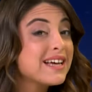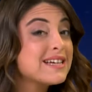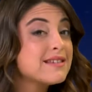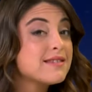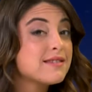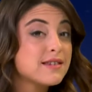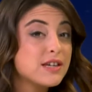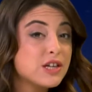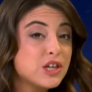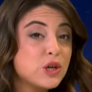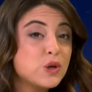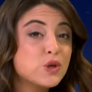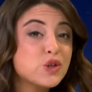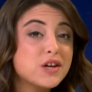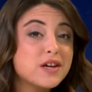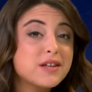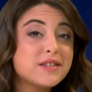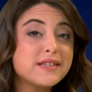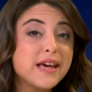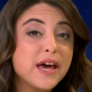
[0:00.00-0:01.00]

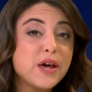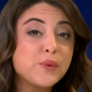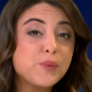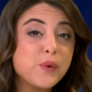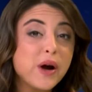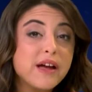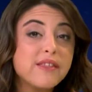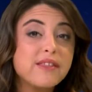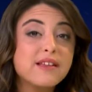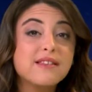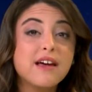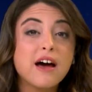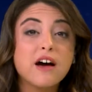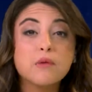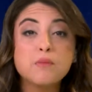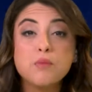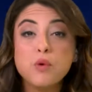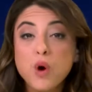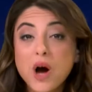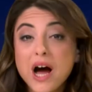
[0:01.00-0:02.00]
institutions, and ride the
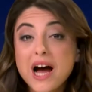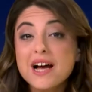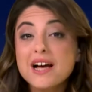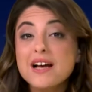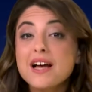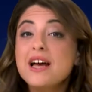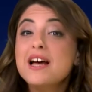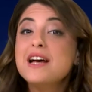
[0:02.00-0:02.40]
tahbura,